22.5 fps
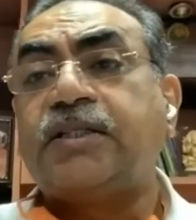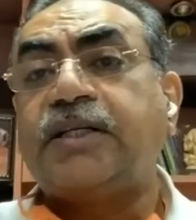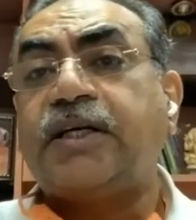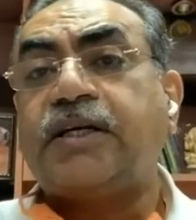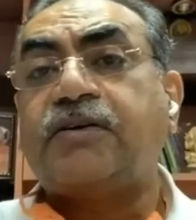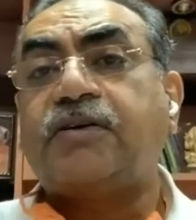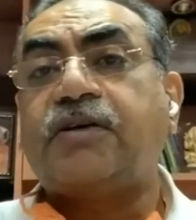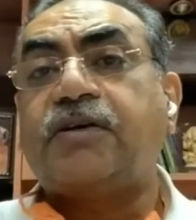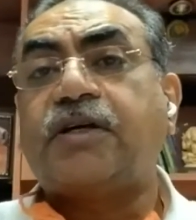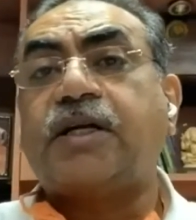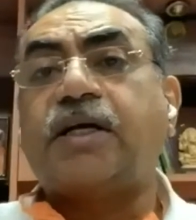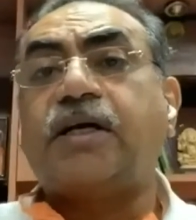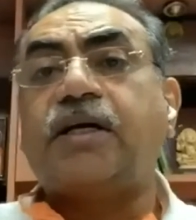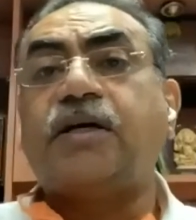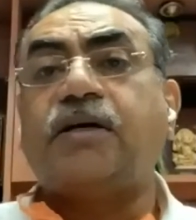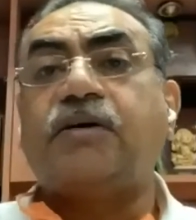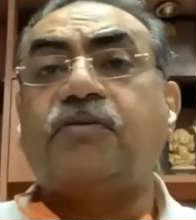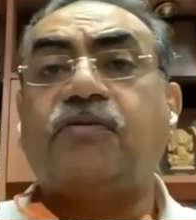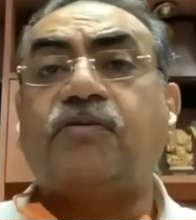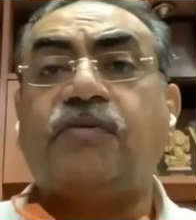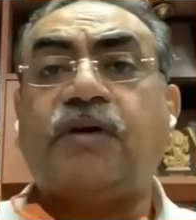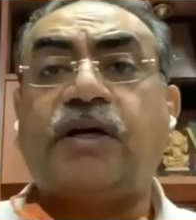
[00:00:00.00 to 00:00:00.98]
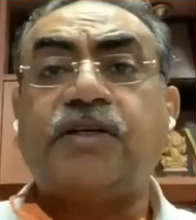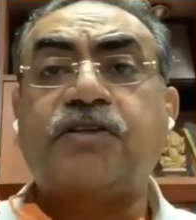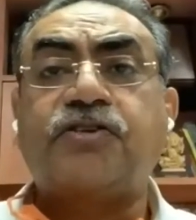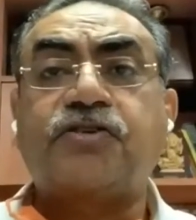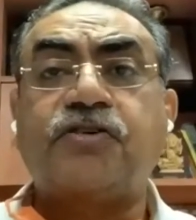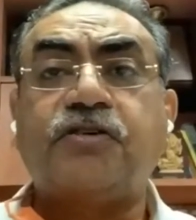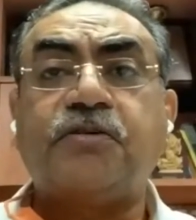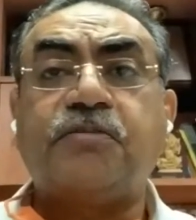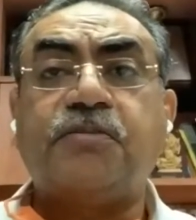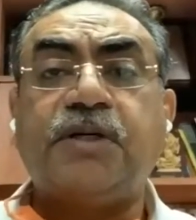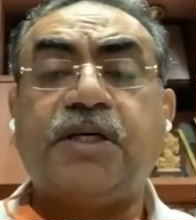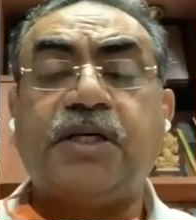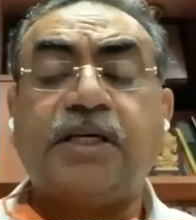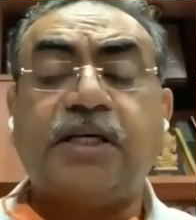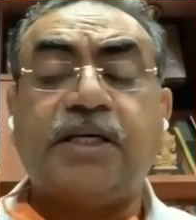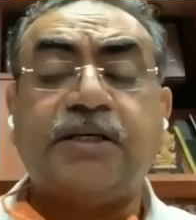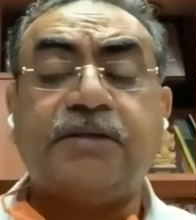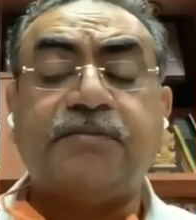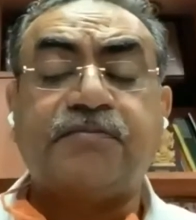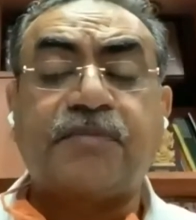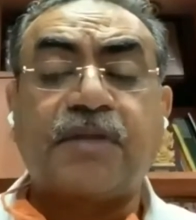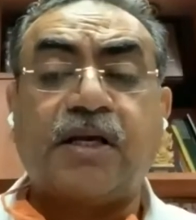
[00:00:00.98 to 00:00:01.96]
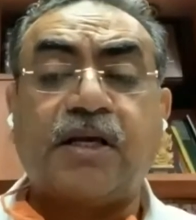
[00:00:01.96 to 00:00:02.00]
that one should
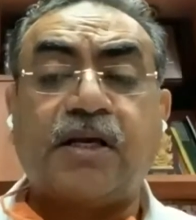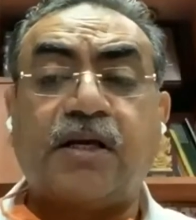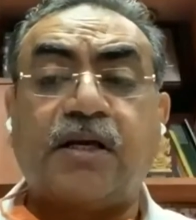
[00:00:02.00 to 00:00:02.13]
be